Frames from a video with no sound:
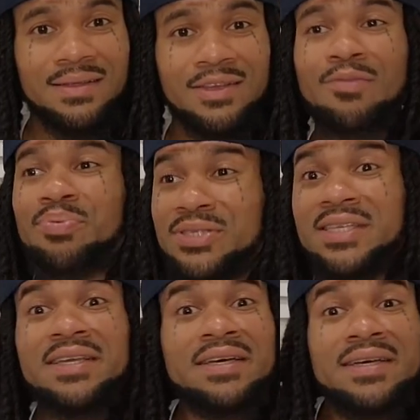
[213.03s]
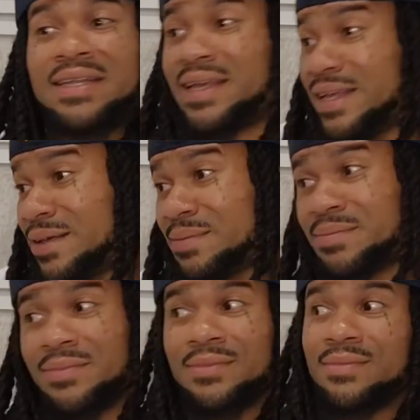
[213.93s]
Your pussy good to him,
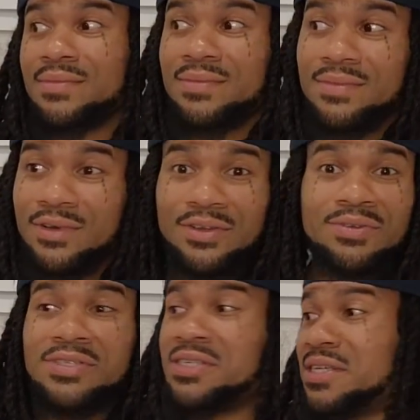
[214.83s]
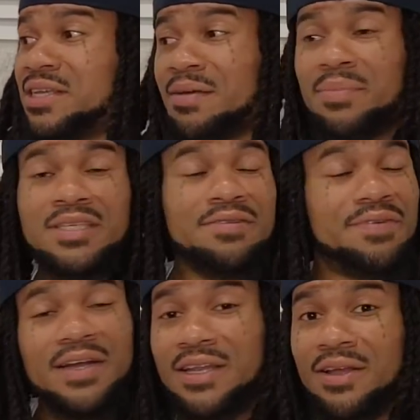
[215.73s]
or you just a young bitch you
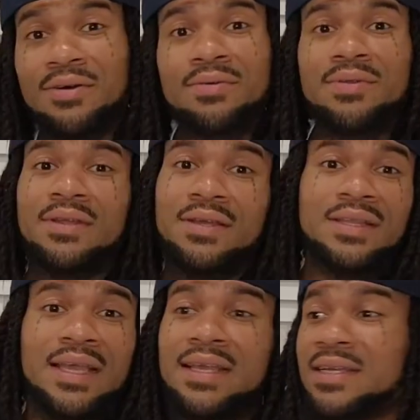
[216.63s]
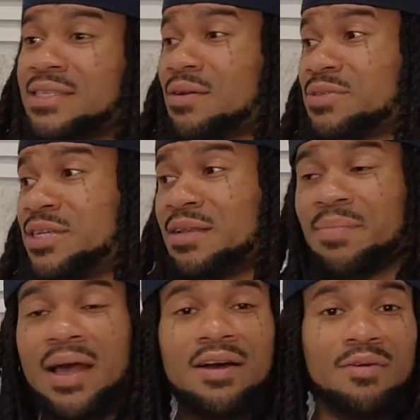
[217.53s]
fucking on that he can talk shit
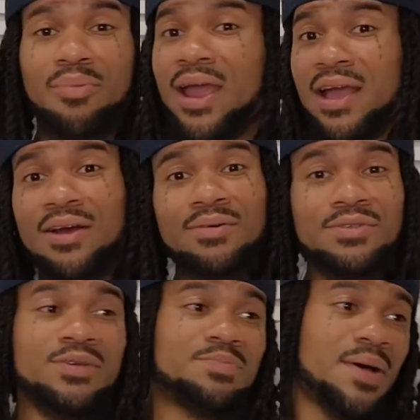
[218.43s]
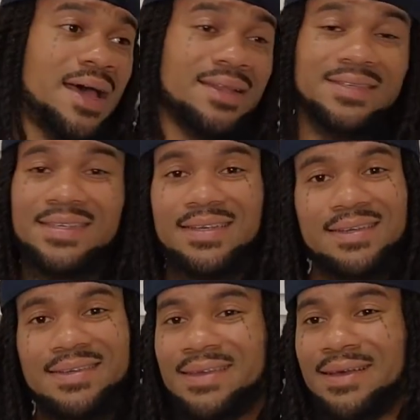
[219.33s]
about or brag on to his partners.
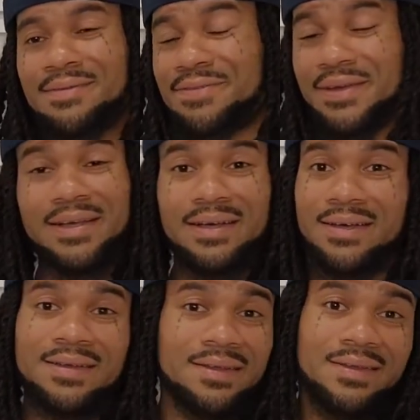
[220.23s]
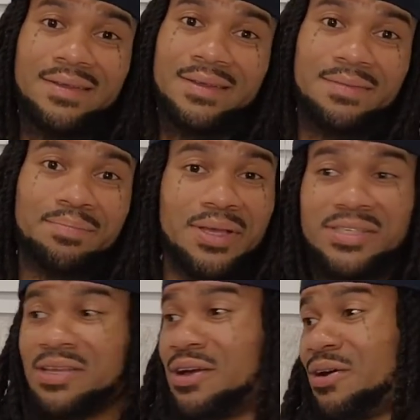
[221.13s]
You know, I'm fucking her,
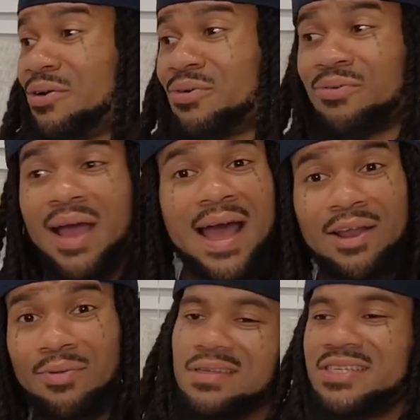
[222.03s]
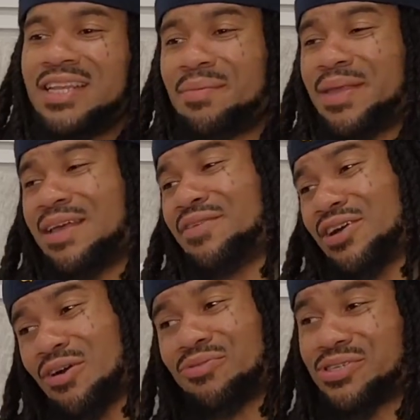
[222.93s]
busting her whole wide open. She let me give her
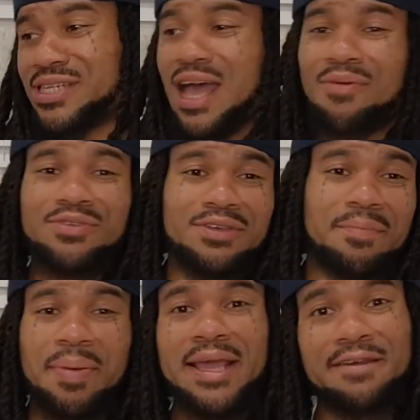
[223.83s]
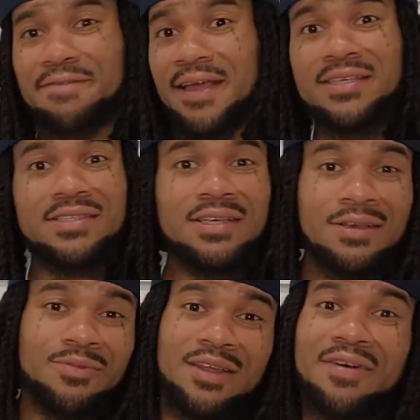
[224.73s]
golden showers or paint her face,
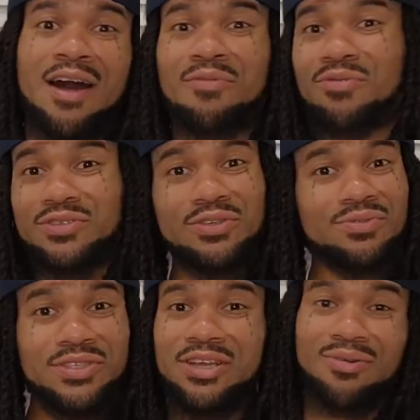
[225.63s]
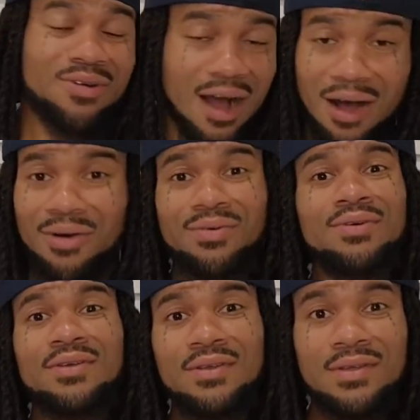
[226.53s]
whatever I want to. She don't call.
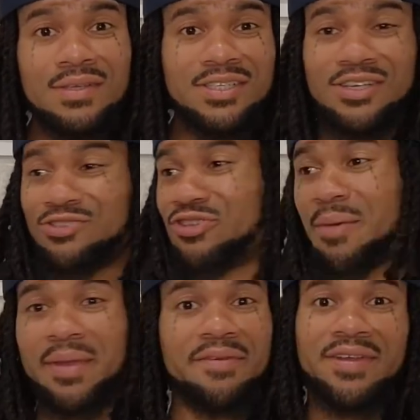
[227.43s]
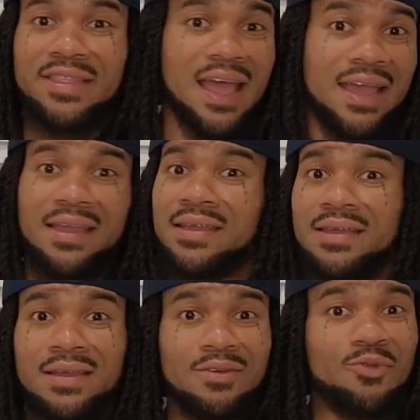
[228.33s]
She'll drop everything
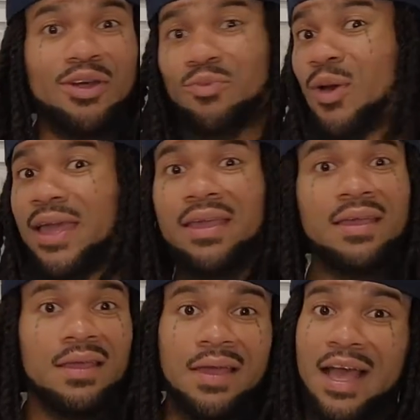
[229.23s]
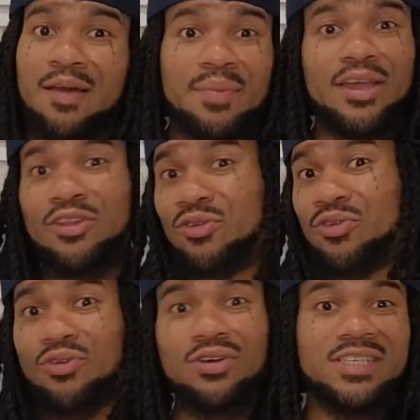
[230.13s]
one way. I could be in New
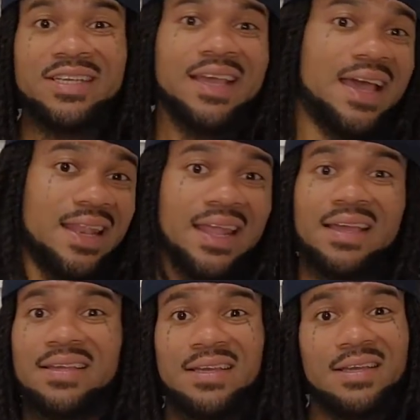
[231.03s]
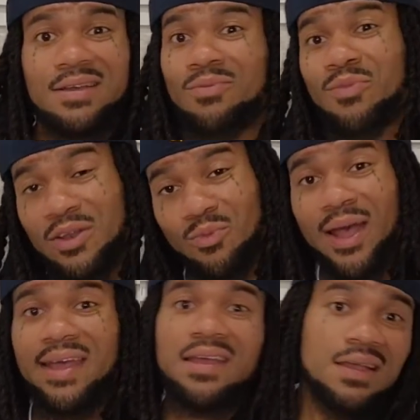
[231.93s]
York, she in L.A. one
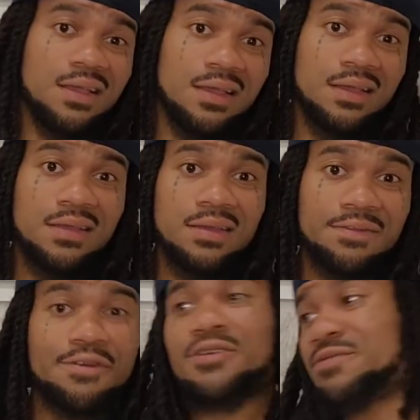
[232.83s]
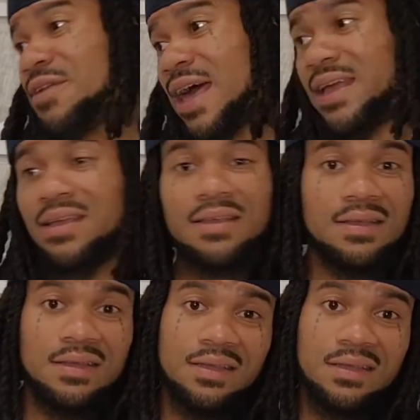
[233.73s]
way. First flight,
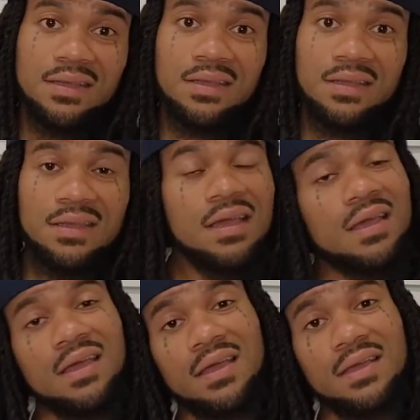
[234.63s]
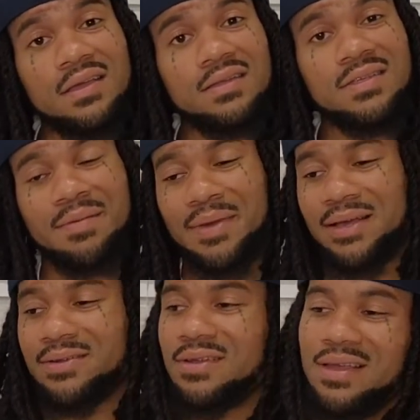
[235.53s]
yeah. Talking
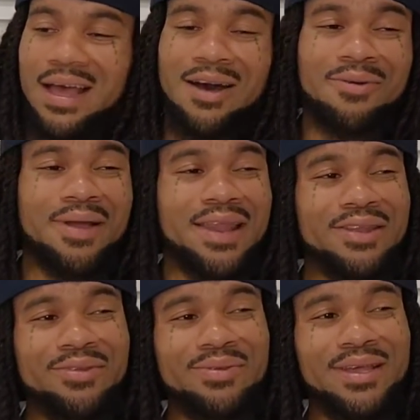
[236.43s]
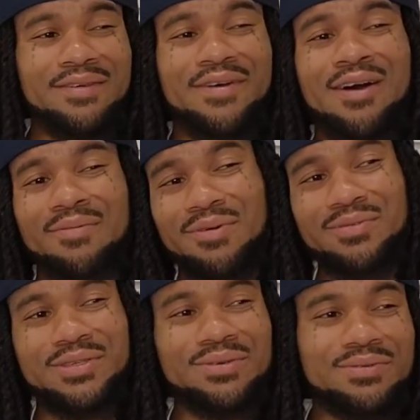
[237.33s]
about, I don't got to do nothing if I don't
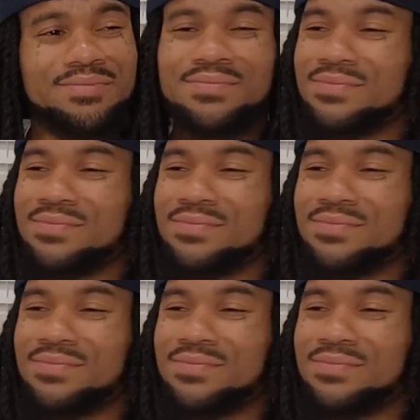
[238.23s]
want to.